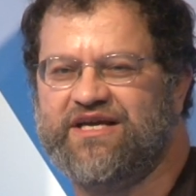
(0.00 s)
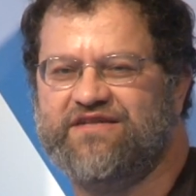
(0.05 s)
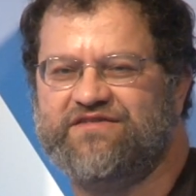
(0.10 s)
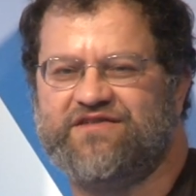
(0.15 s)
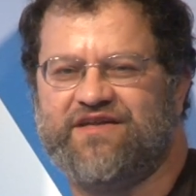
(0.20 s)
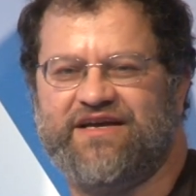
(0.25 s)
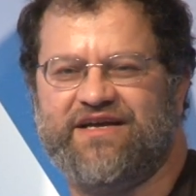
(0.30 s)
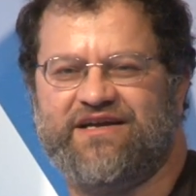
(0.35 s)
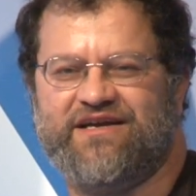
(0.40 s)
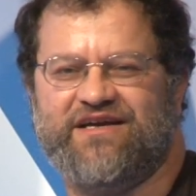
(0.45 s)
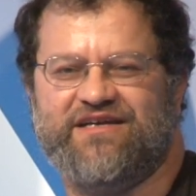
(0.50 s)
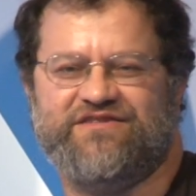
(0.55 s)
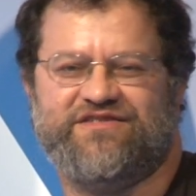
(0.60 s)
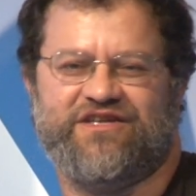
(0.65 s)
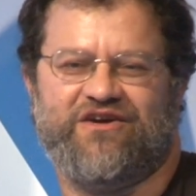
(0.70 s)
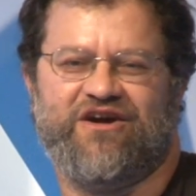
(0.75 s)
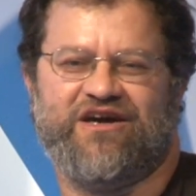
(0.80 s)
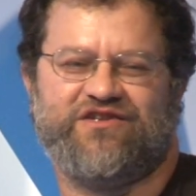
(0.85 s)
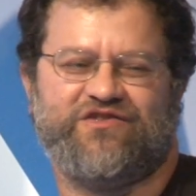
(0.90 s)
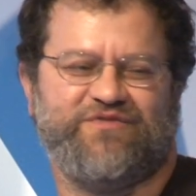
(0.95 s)
It's like a
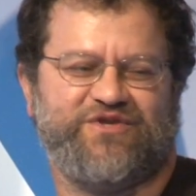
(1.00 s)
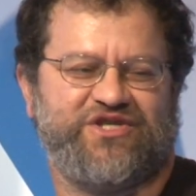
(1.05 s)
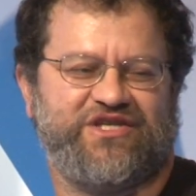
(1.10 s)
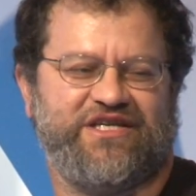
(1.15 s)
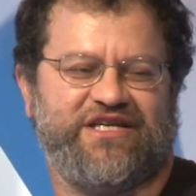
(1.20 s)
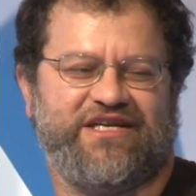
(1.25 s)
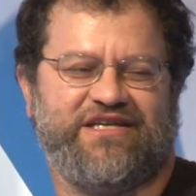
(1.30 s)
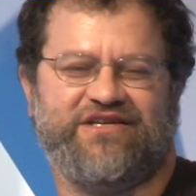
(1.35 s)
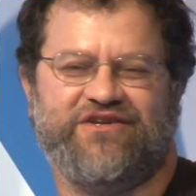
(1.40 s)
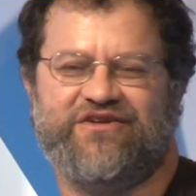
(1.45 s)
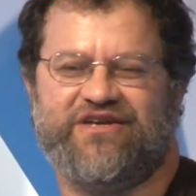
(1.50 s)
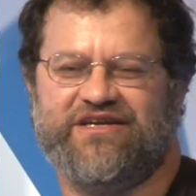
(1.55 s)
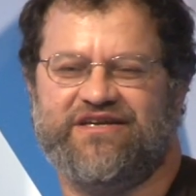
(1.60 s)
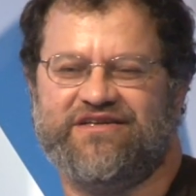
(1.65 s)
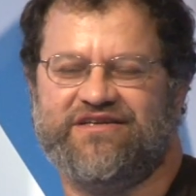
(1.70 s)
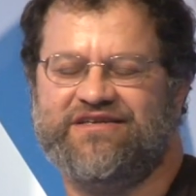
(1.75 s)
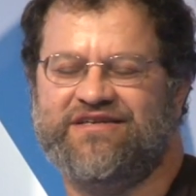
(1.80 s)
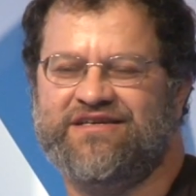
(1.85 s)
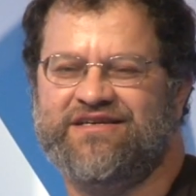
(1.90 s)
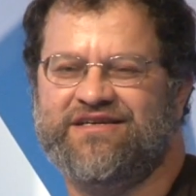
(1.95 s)
Xerox machine. You
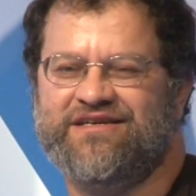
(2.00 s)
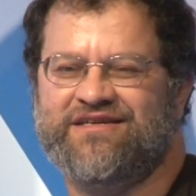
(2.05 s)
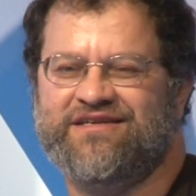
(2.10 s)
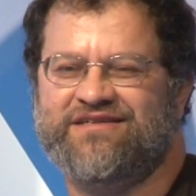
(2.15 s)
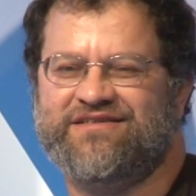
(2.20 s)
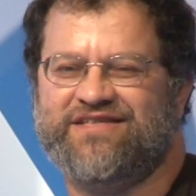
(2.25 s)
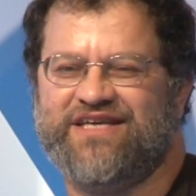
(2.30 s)
can